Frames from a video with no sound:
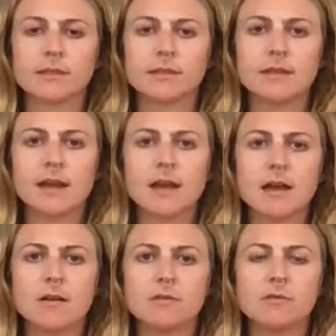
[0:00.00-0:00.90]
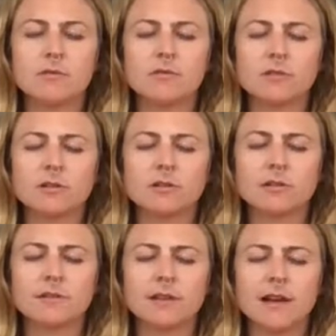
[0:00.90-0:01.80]
down the front
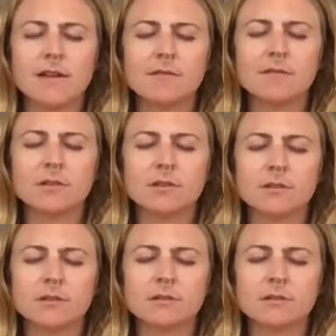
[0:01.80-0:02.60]
of the left foot,